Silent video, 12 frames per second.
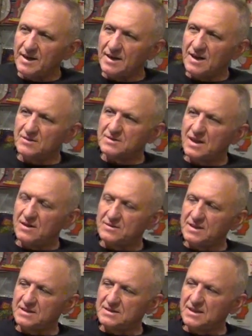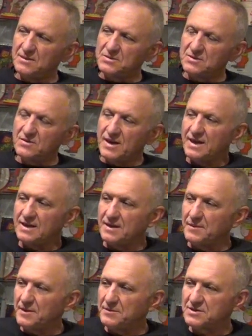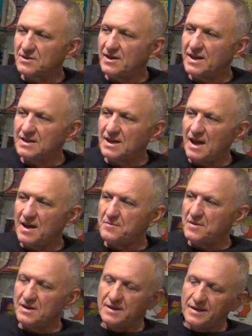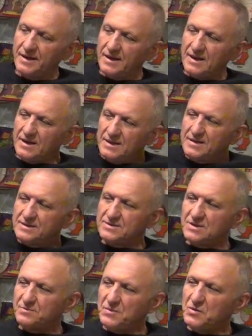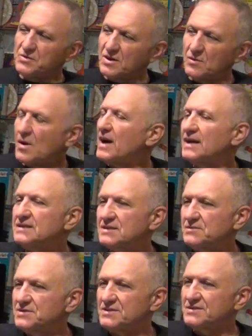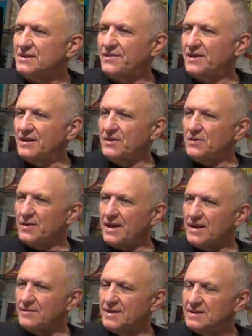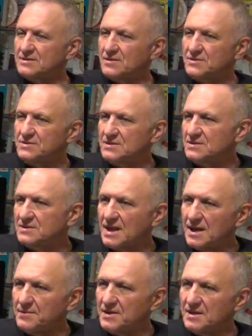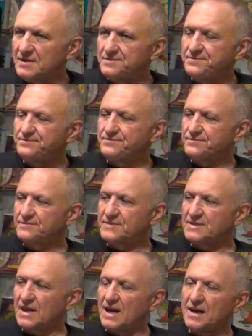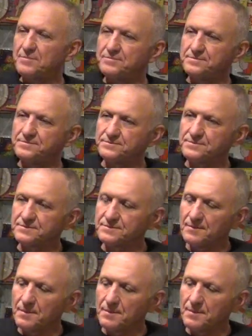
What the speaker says: downtown D.C. It was great. I mean, it was a great time, but just music-wise, there was just nothing new happening, so it was just time to stop. You're